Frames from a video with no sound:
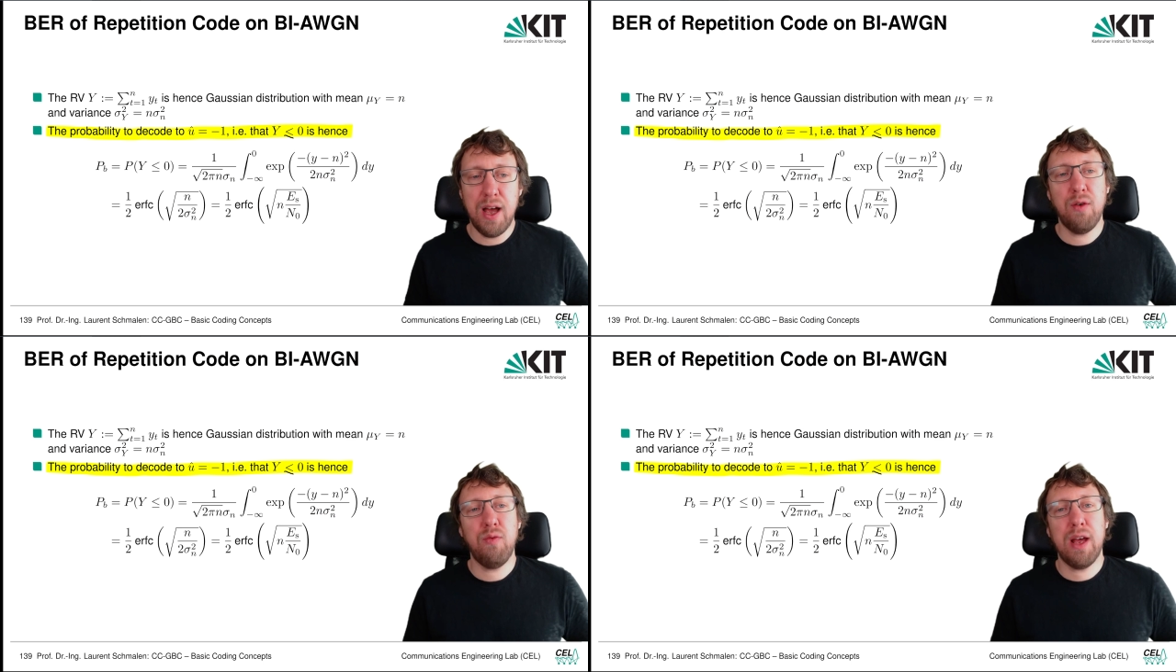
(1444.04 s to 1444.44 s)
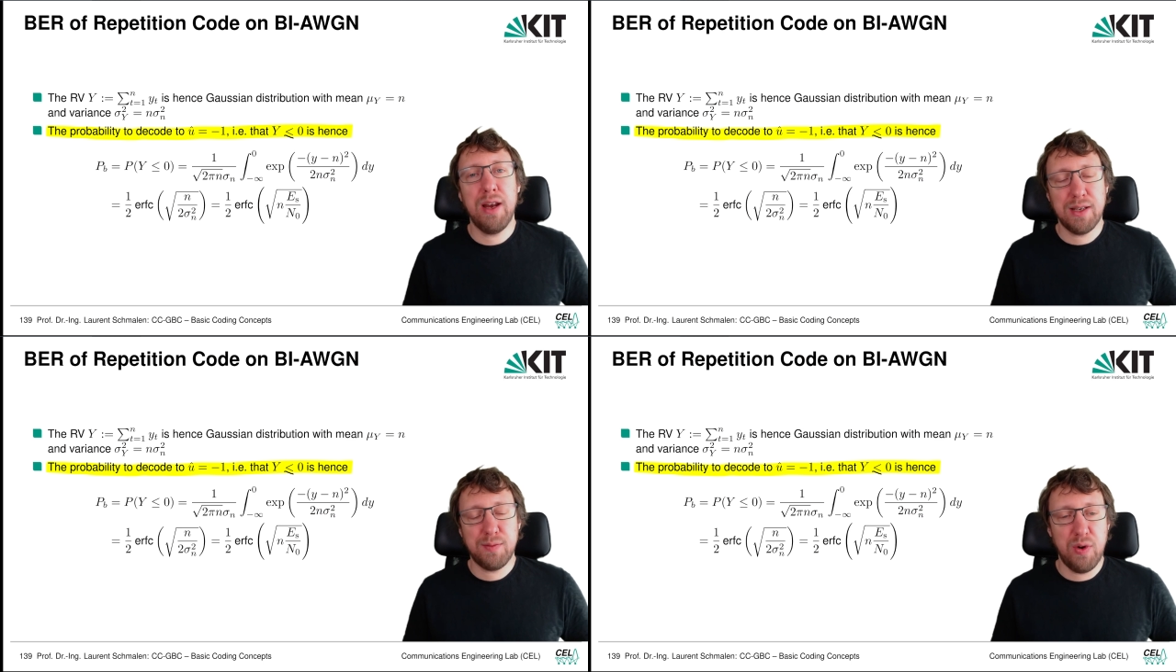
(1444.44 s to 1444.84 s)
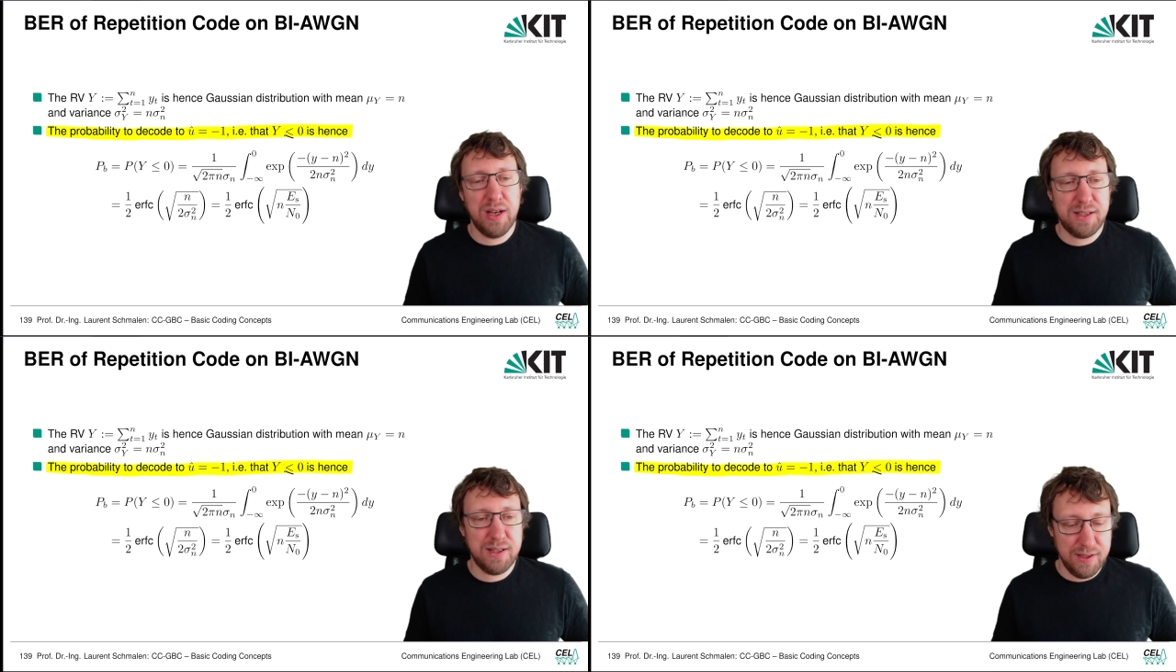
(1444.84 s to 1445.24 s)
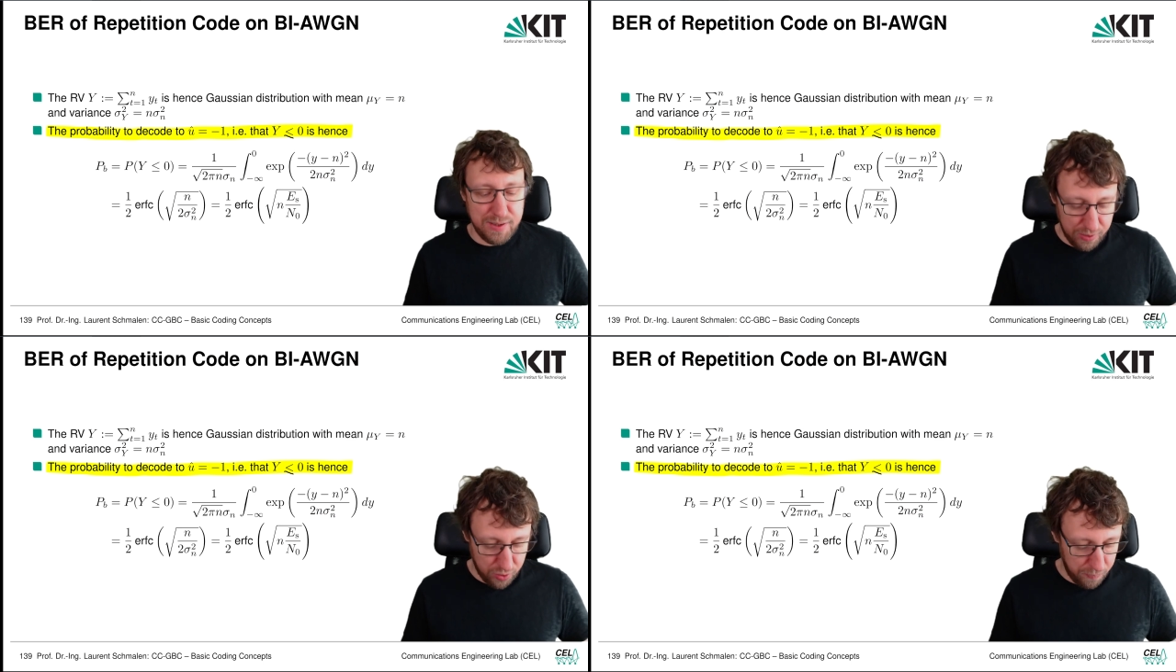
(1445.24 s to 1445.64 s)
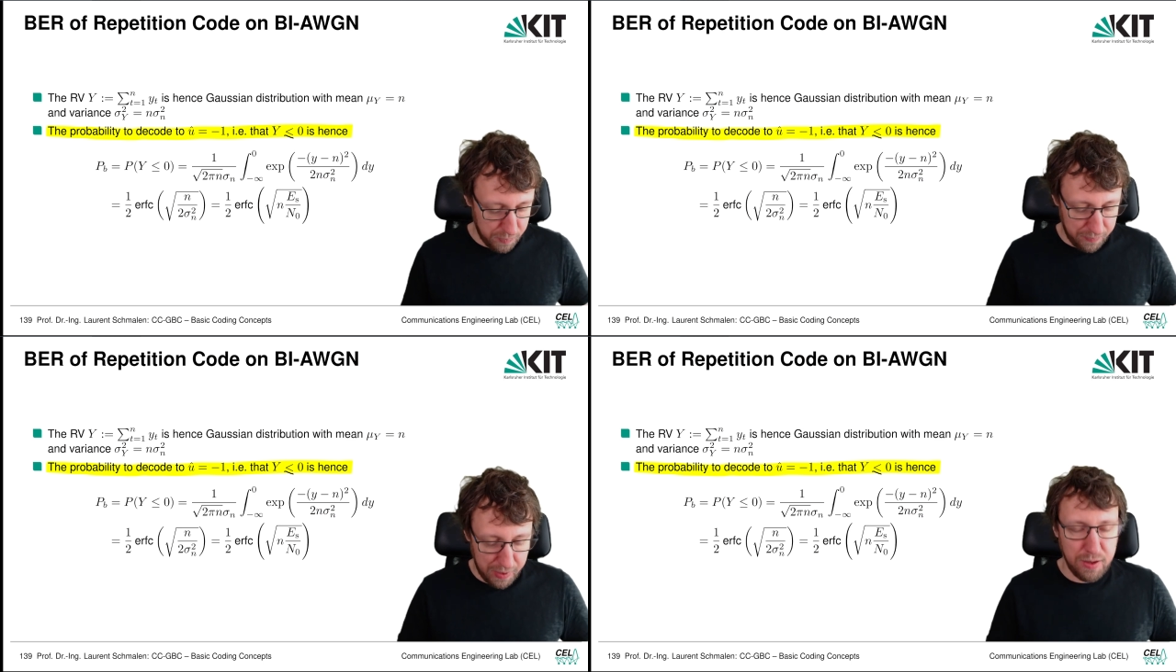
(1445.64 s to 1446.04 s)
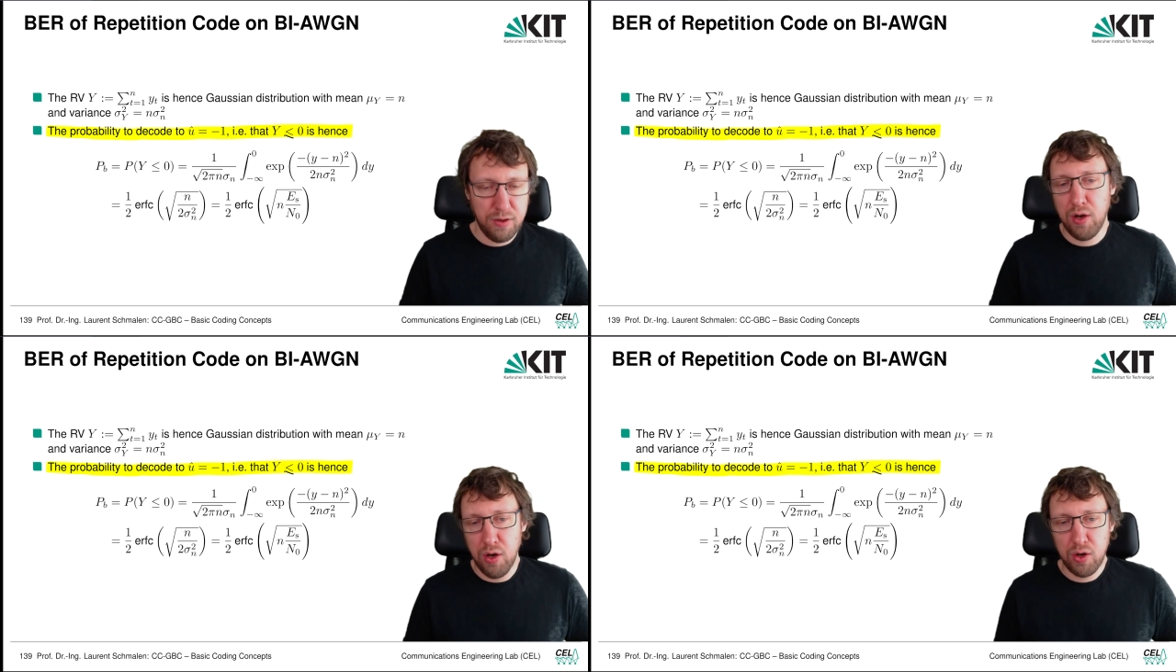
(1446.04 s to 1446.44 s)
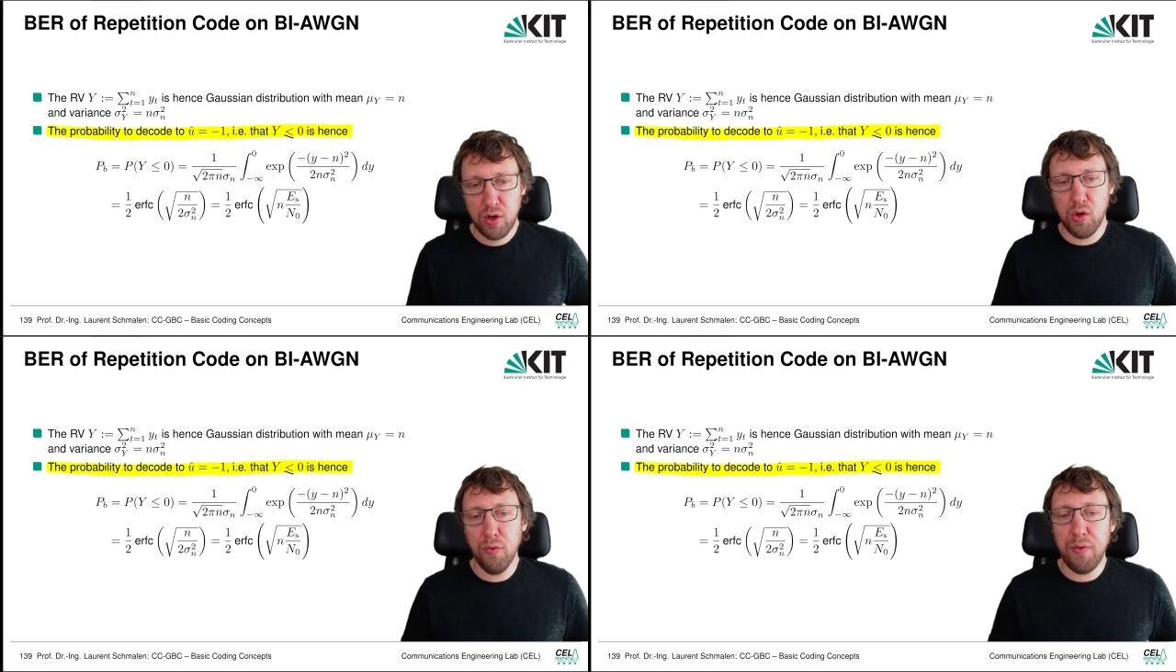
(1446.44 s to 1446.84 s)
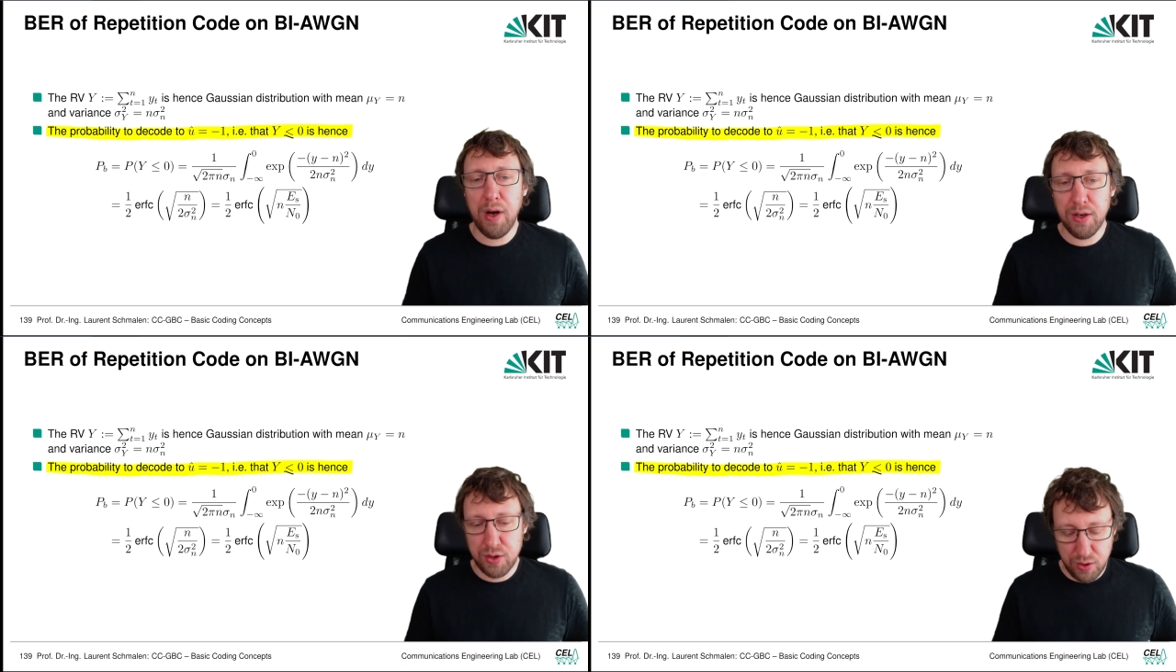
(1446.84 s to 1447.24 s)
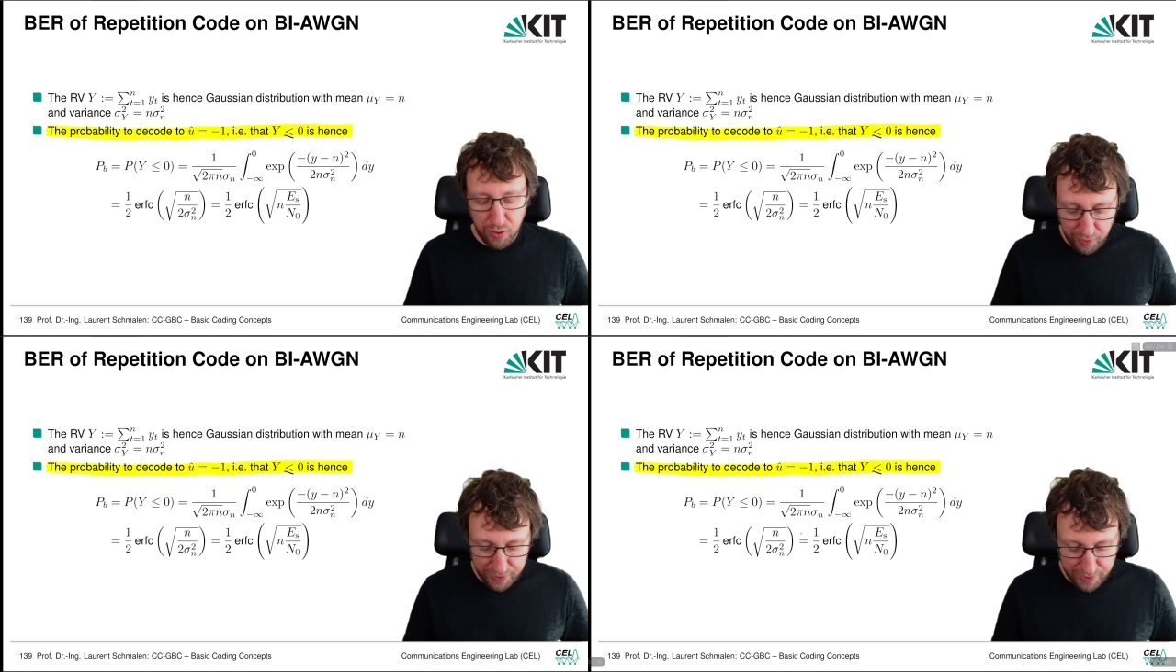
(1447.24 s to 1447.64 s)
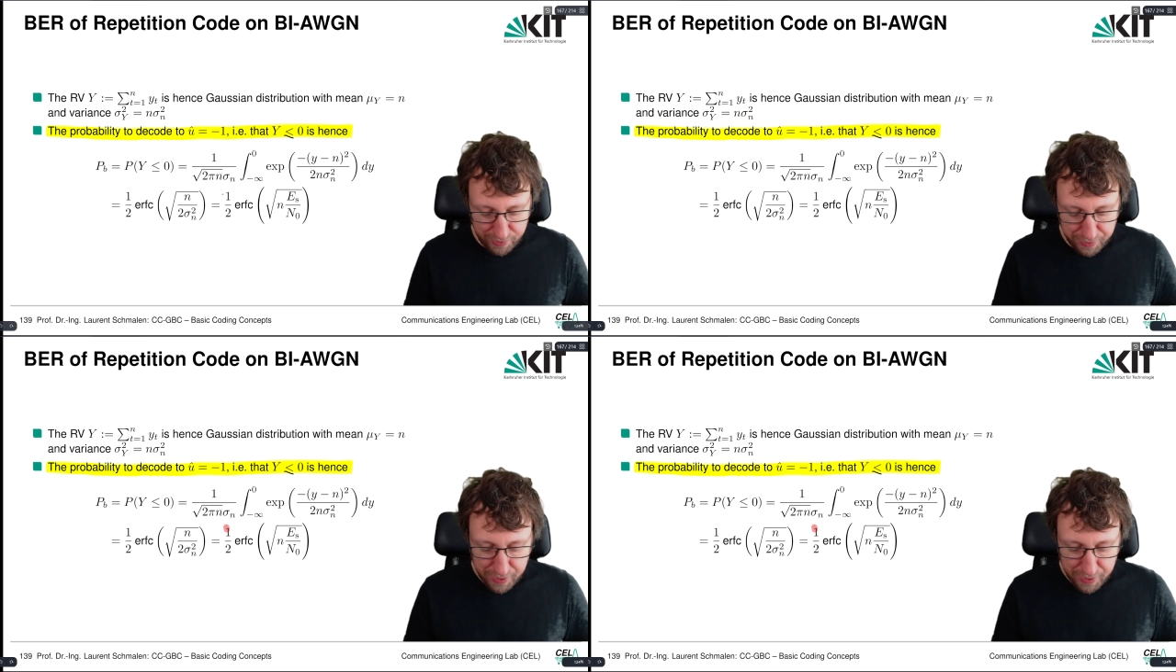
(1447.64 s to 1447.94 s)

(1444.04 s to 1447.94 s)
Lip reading: and we can express this in terms of either the Q function or here